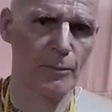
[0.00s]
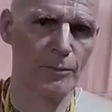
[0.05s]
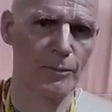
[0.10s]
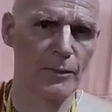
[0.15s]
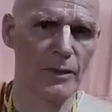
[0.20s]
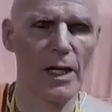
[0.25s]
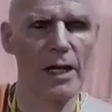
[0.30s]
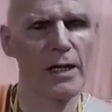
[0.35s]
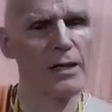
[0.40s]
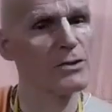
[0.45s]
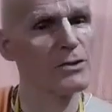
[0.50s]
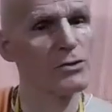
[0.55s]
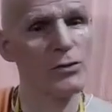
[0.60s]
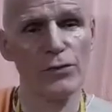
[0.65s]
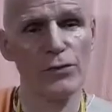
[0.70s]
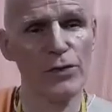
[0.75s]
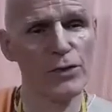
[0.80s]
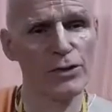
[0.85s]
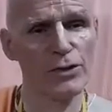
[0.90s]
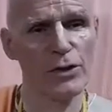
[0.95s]
That is
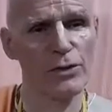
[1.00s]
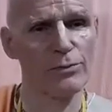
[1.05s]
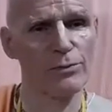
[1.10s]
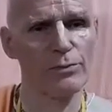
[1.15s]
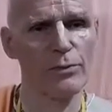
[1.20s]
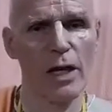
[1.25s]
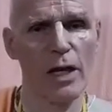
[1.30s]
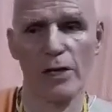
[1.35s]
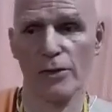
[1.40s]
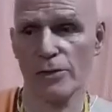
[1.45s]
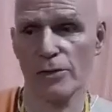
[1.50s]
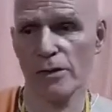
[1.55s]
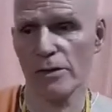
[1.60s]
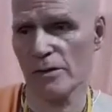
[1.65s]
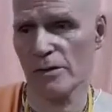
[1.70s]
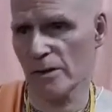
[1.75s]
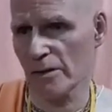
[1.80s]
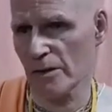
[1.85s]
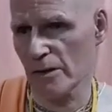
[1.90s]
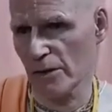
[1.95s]
sufficient, actually,
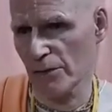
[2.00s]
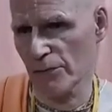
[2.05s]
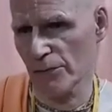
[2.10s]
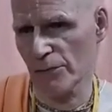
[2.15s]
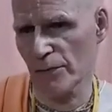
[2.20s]
to give